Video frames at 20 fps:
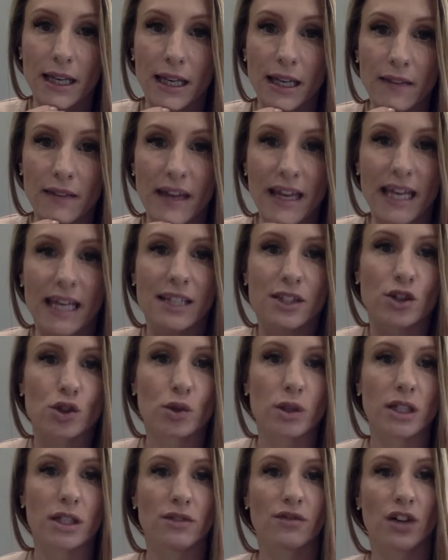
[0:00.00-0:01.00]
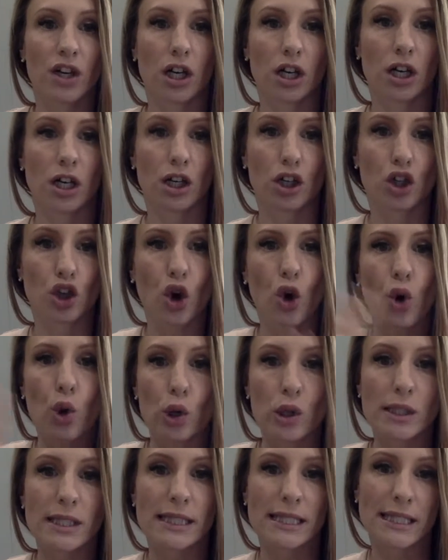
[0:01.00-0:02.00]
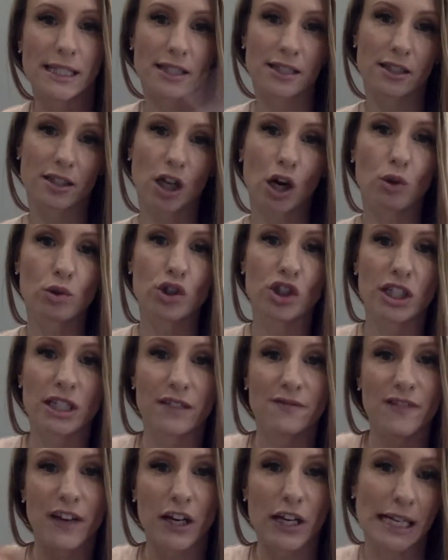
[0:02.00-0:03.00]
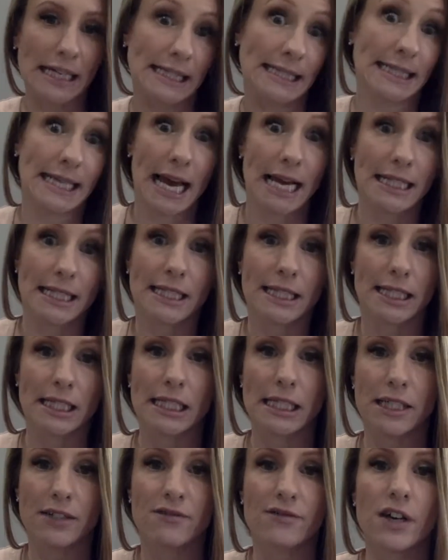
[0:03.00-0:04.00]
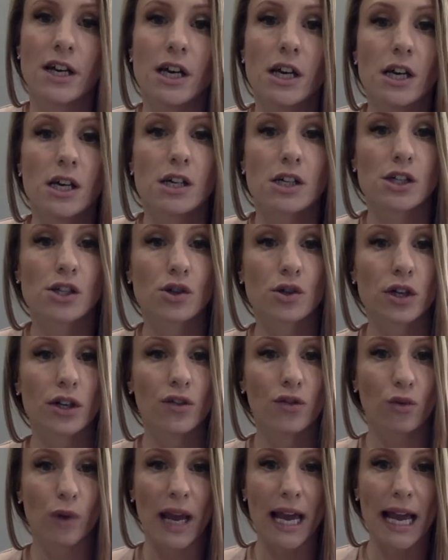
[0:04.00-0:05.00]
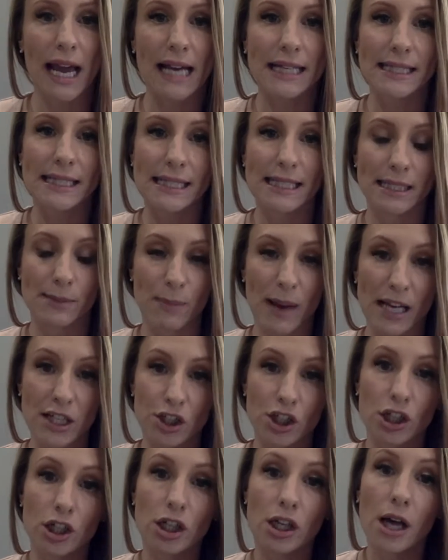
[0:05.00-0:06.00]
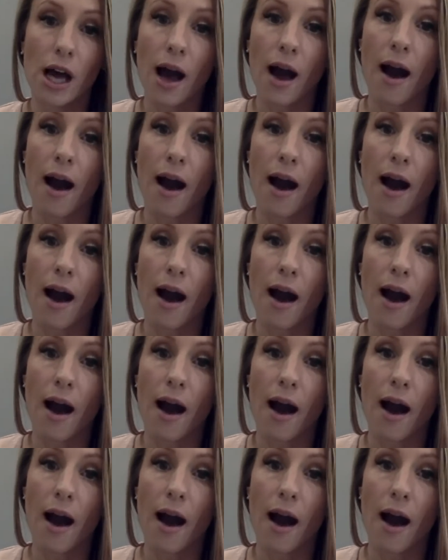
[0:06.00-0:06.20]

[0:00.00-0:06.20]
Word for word: like in sort of a goals and coaching, very intensive sort of way as a special.